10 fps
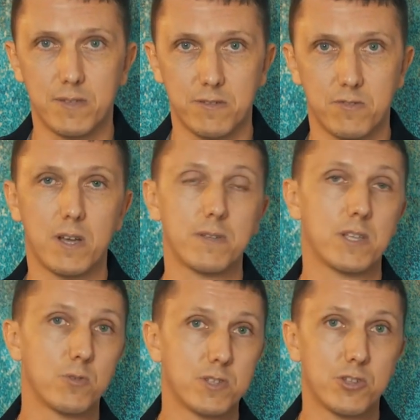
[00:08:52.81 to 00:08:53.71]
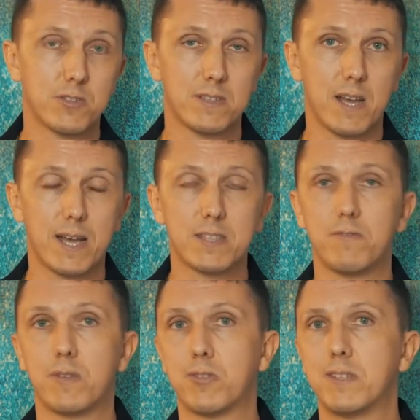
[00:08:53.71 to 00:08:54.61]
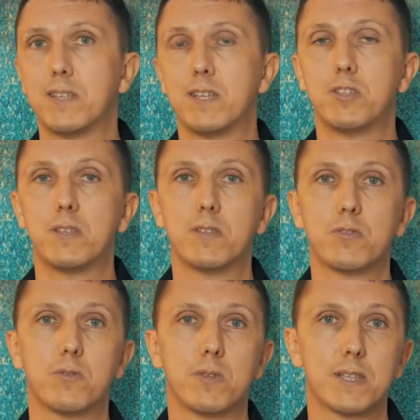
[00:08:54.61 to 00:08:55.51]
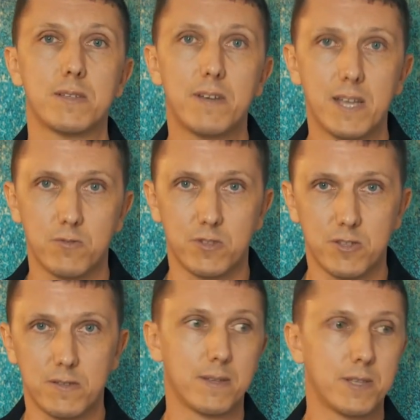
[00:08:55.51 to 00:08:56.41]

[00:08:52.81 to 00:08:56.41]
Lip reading: If you have any questions, ask for a translation into your native language.